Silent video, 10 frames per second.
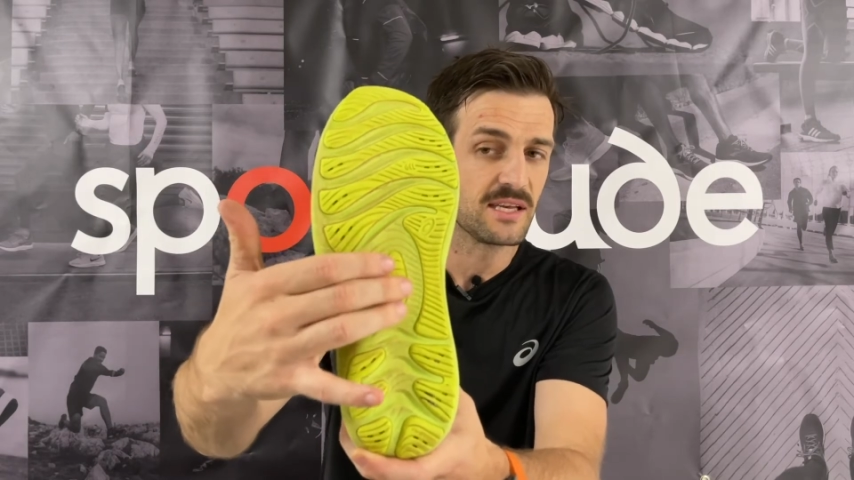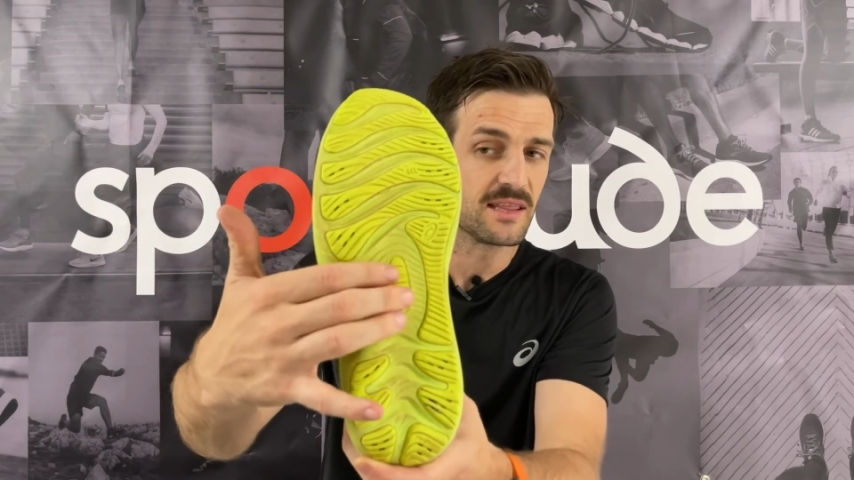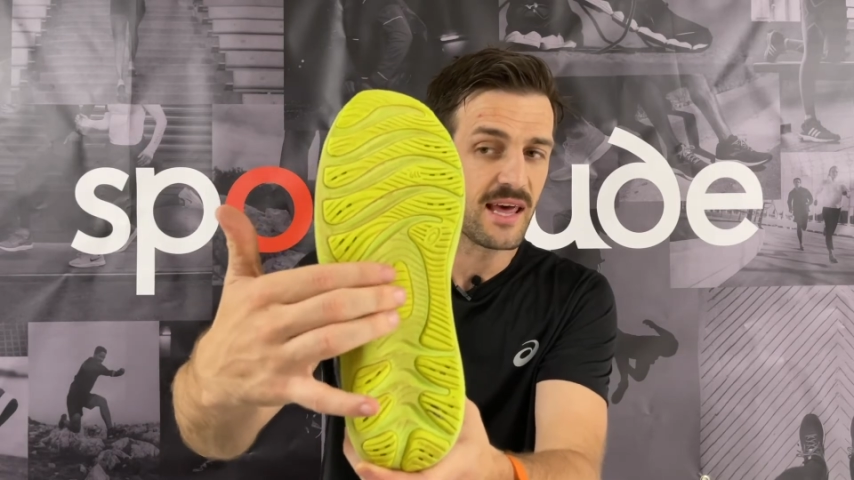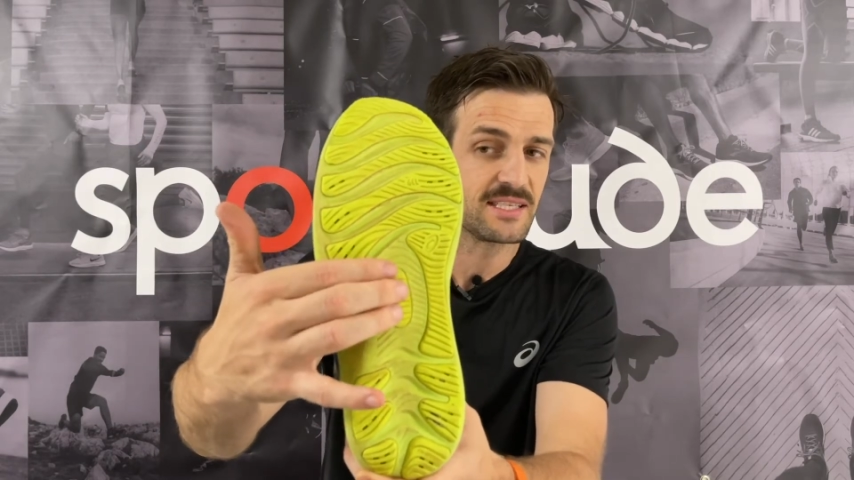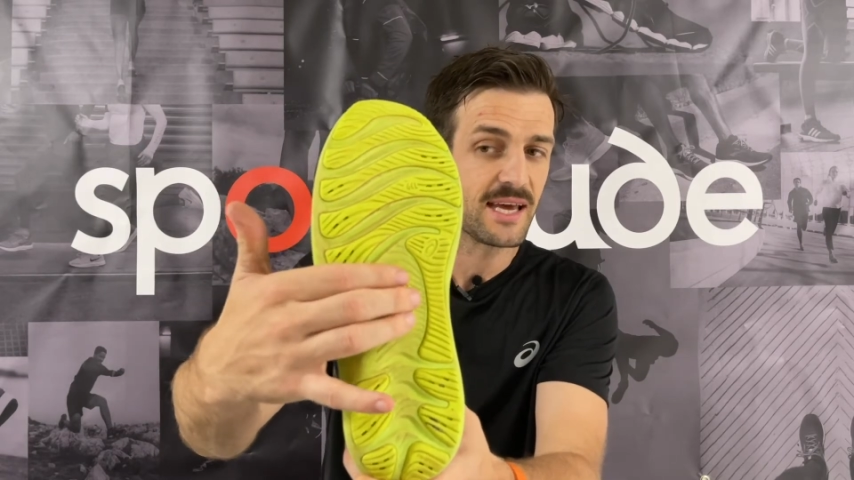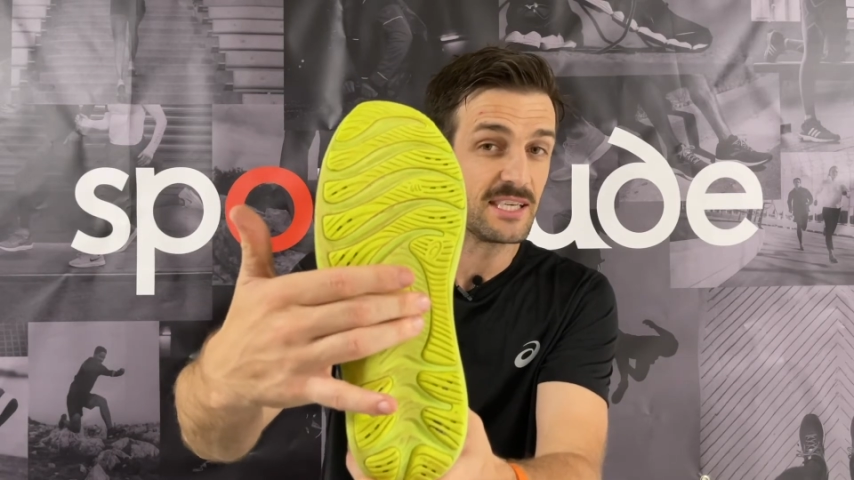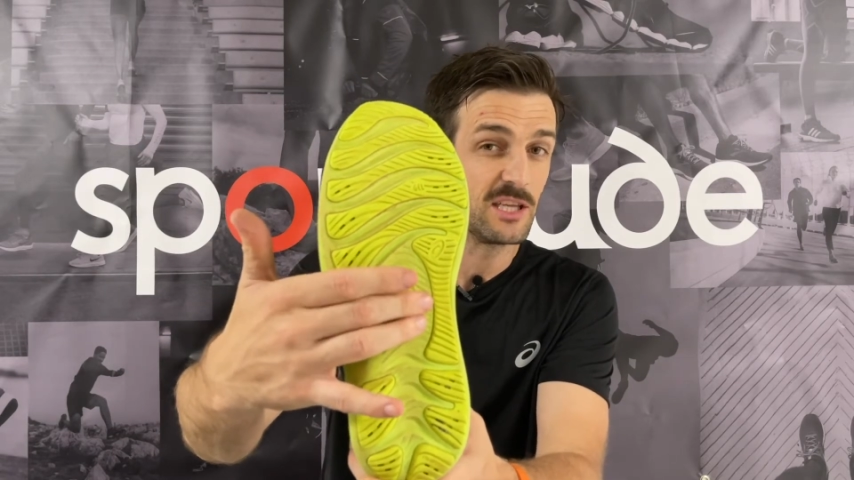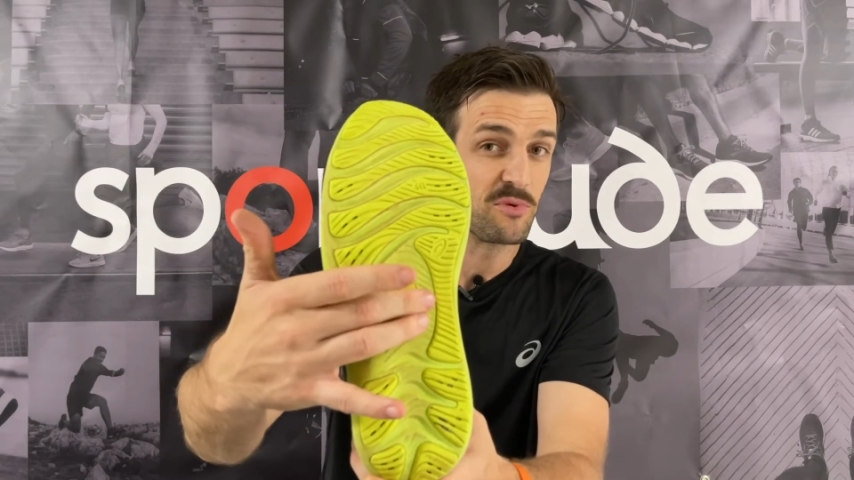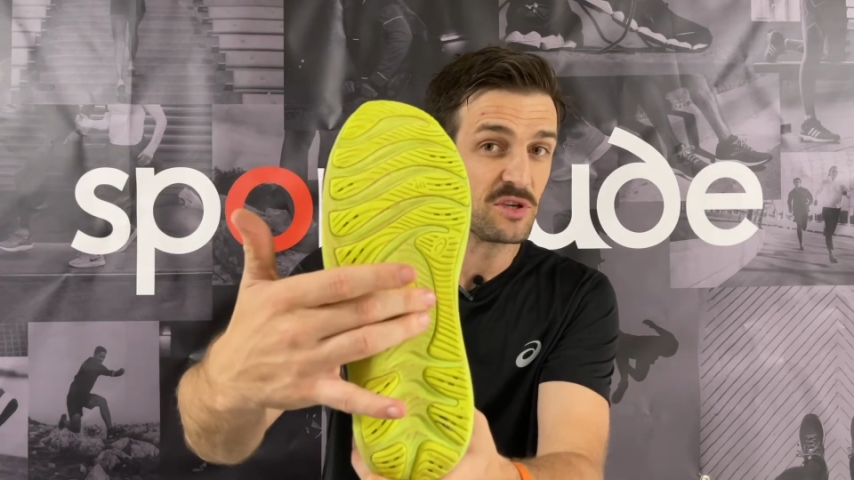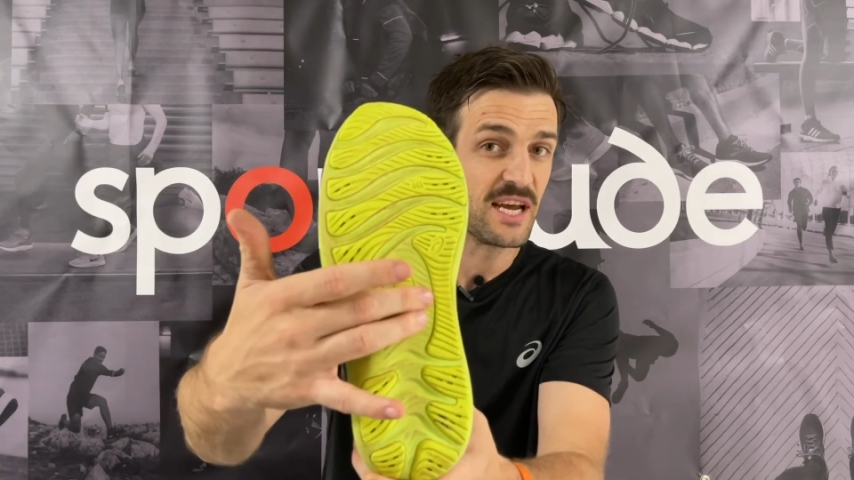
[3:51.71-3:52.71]
So that's
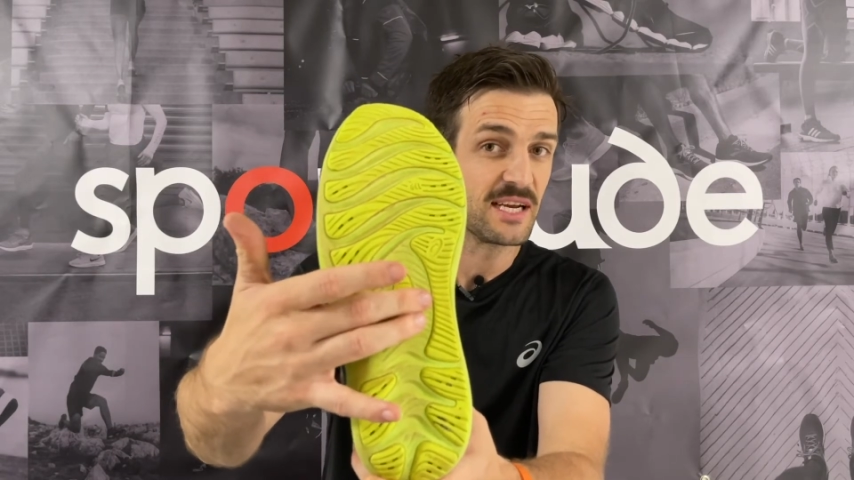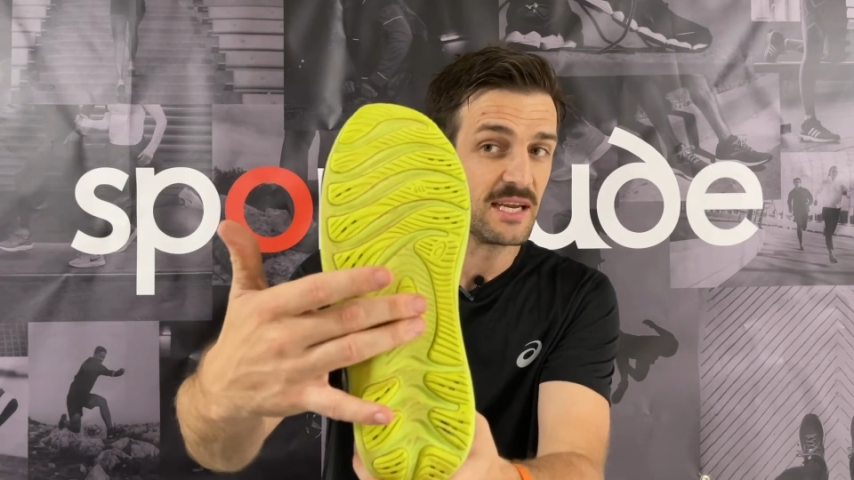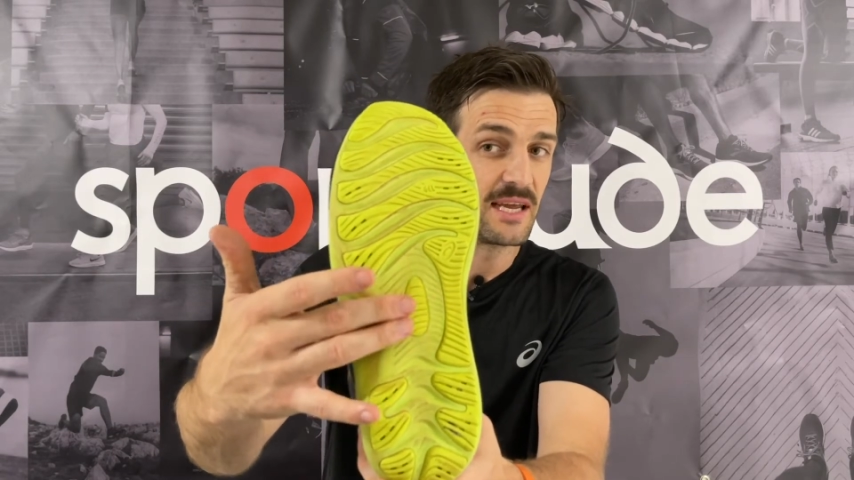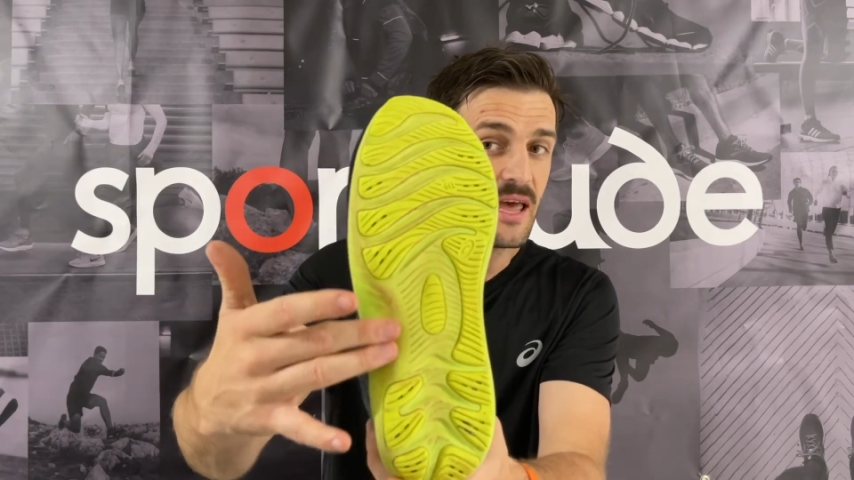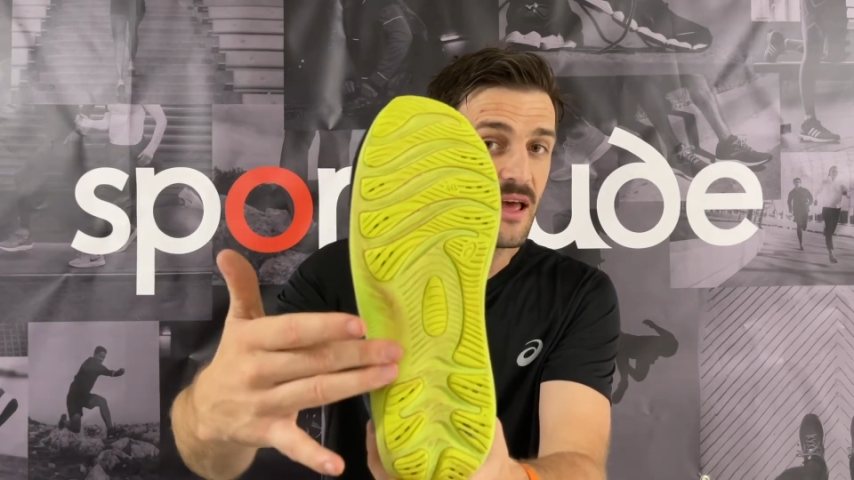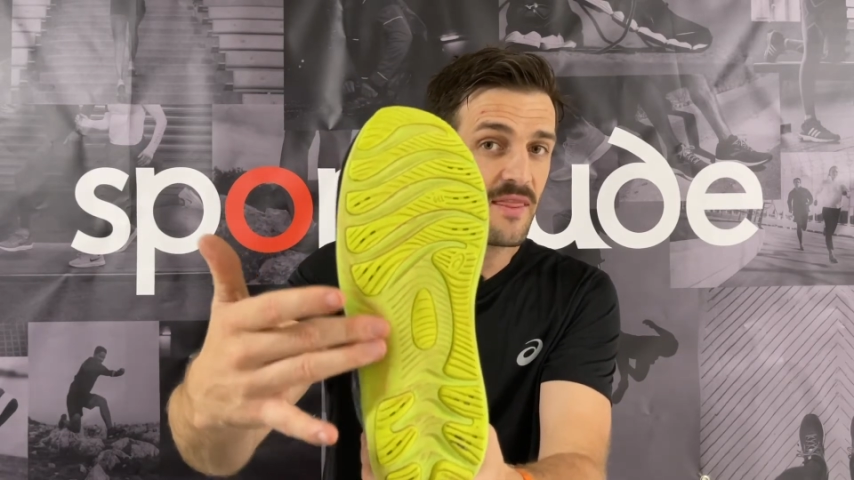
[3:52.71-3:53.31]
actually protecting